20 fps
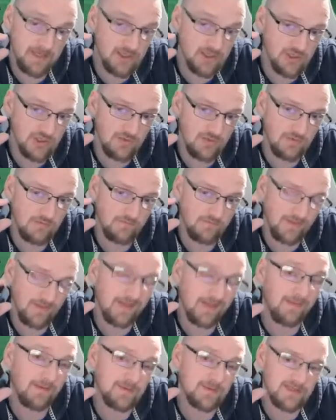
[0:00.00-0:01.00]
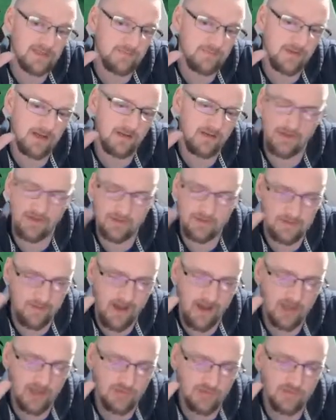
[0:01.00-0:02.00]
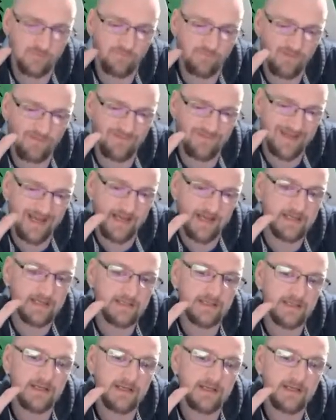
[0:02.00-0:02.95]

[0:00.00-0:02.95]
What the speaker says: tune. That was his speed. I think it was about 158.